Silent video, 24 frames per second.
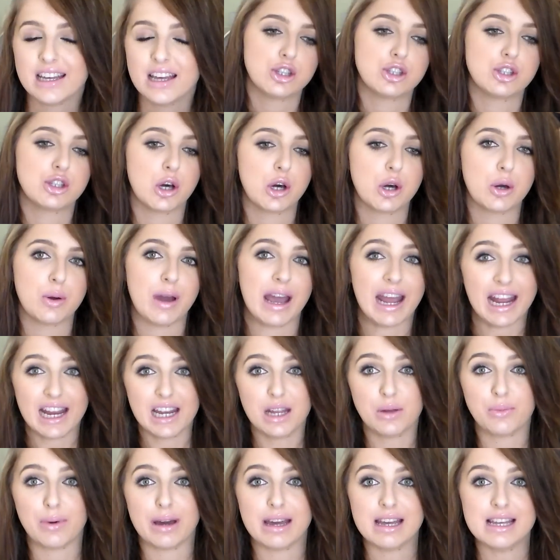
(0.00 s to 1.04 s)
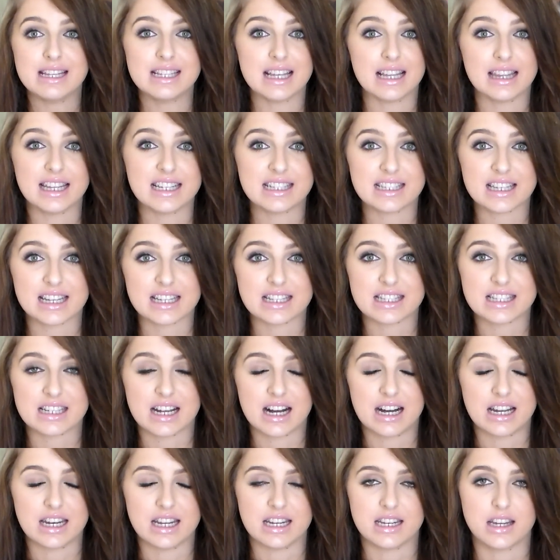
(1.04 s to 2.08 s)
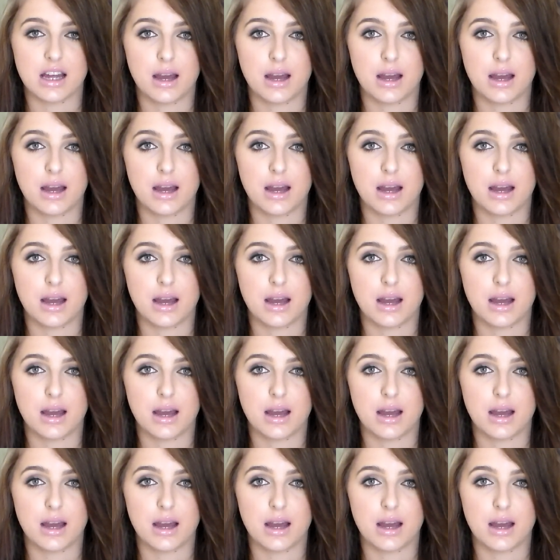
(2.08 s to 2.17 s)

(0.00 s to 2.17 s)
So anyways, let's get started.